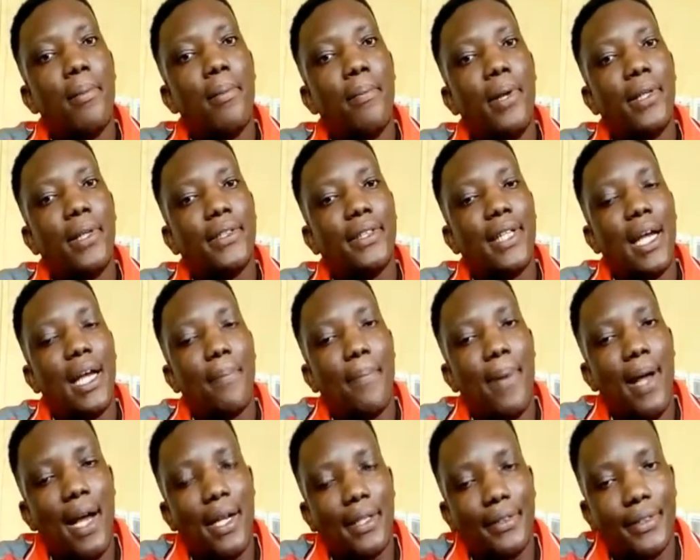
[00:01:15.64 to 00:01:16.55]
Places like
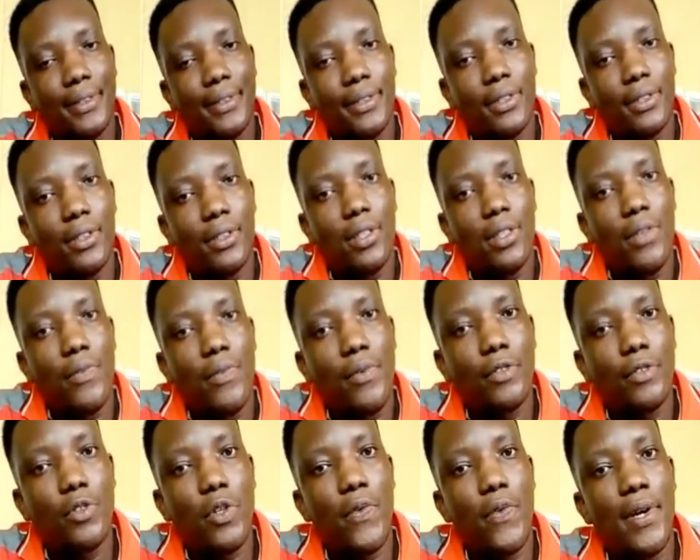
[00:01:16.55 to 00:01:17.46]
banks,
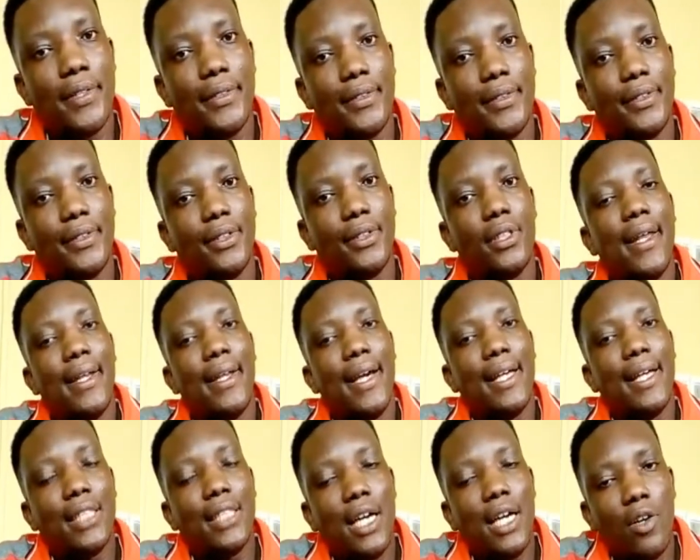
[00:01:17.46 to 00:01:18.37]
restaurants
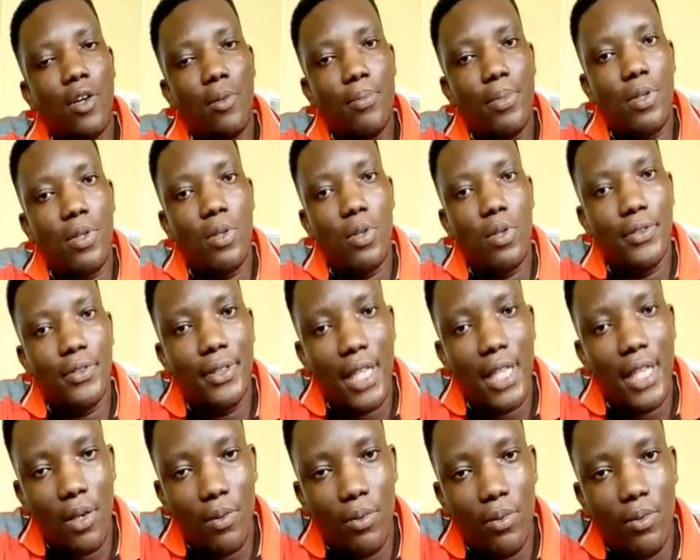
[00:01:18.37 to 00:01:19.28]
that cannot be closed
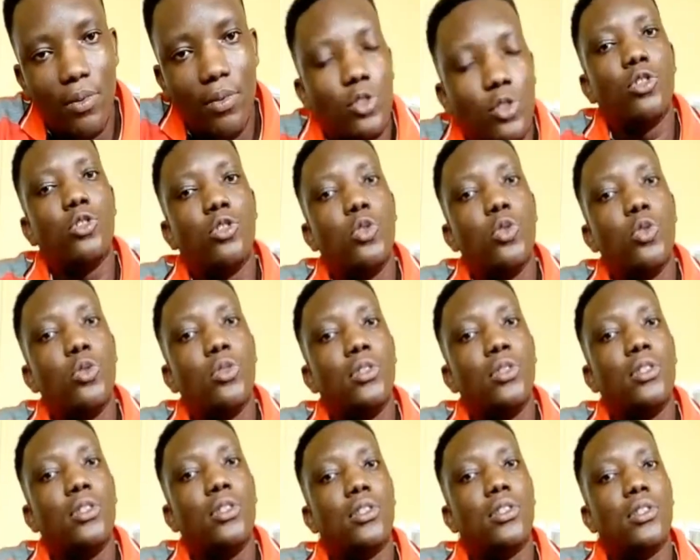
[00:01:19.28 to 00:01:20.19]
down should
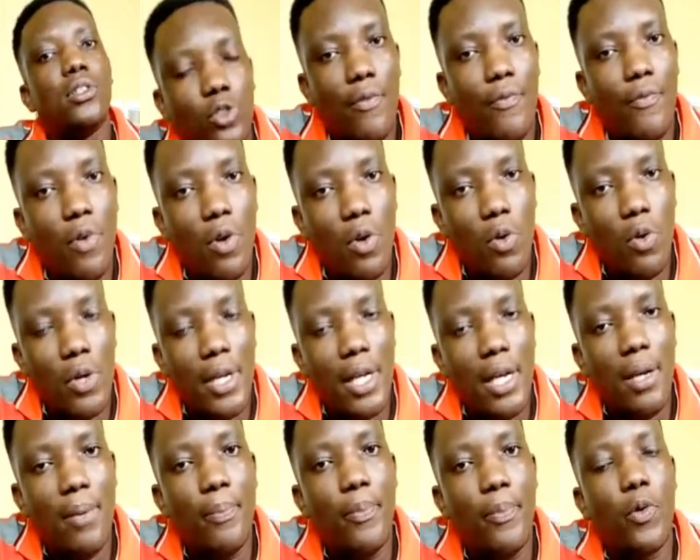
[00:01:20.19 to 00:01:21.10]
follow
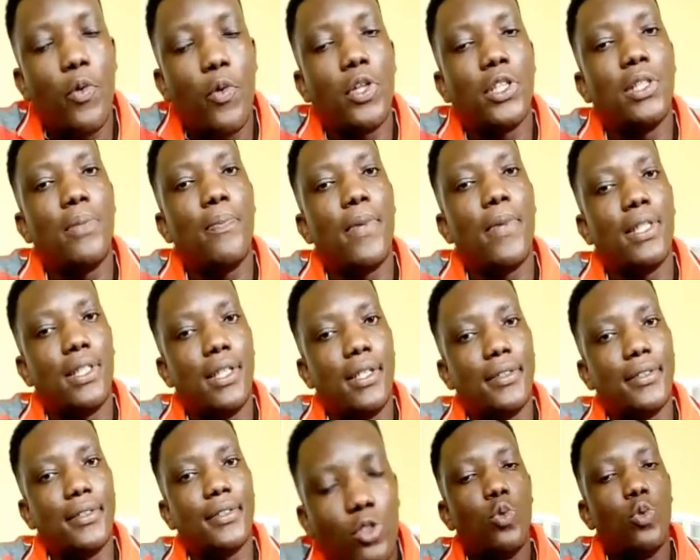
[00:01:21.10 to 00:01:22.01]
the precaution
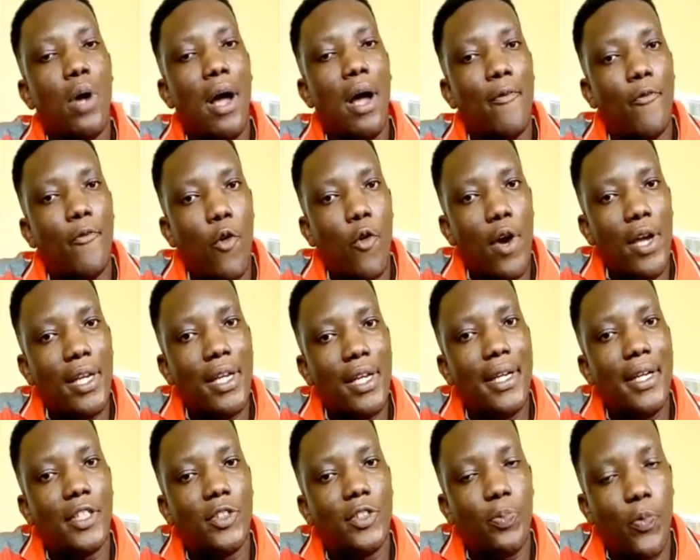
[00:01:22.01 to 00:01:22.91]
measures to avoid the
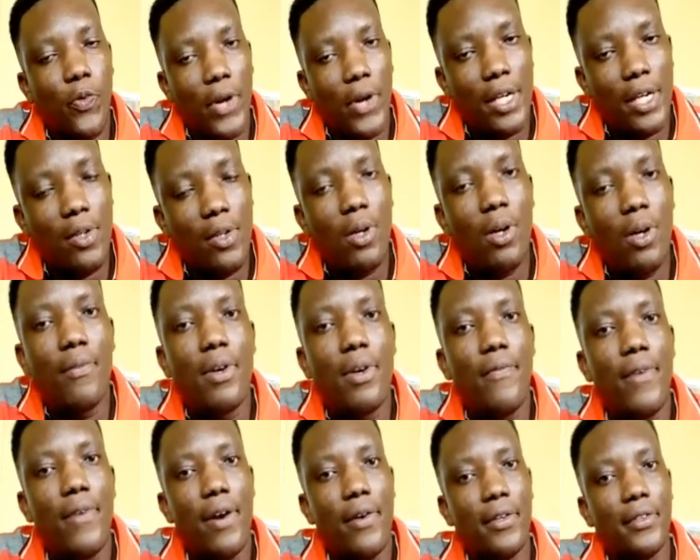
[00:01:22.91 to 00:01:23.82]
spread of the
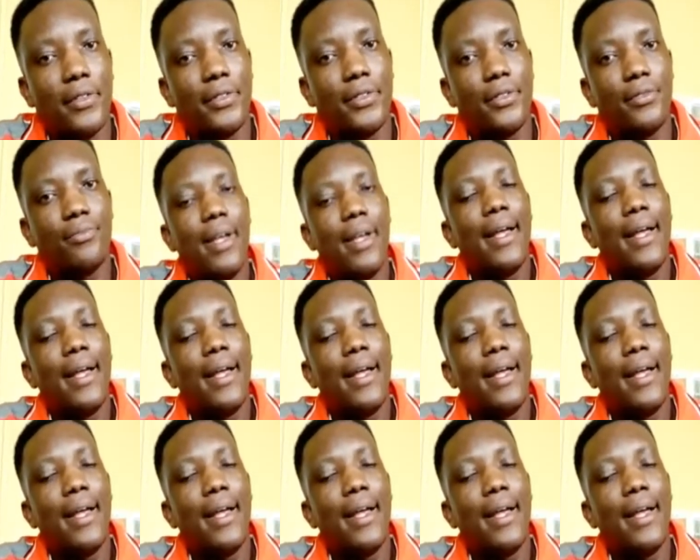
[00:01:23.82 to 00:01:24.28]
virus.